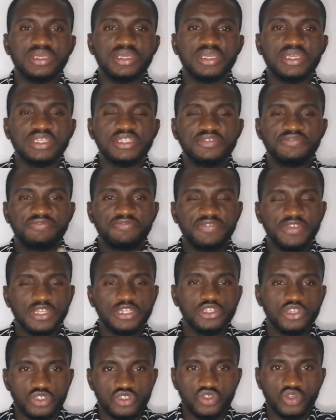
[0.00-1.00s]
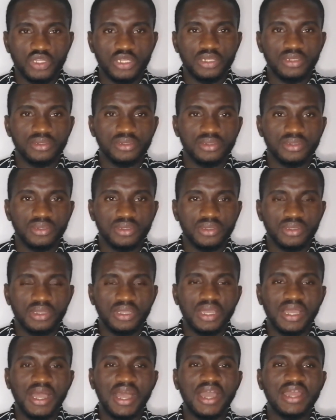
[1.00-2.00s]
it feeds your soil,
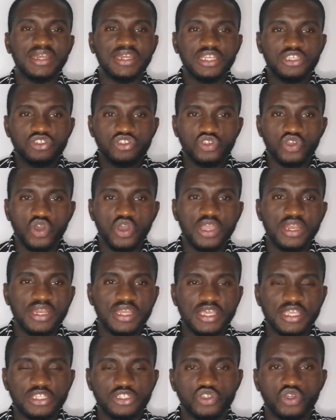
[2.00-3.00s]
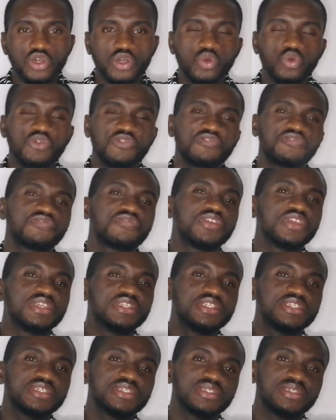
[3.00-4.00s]
and the soil in turn will
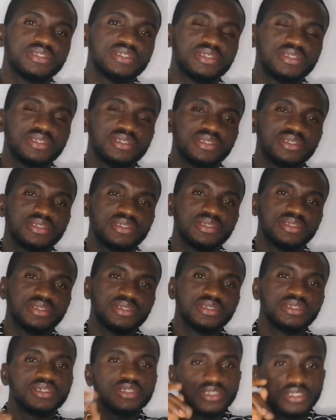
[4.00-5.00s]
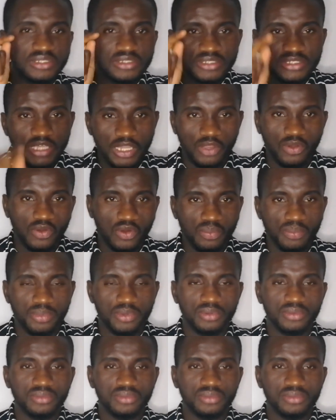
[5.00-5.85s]
feed the crop.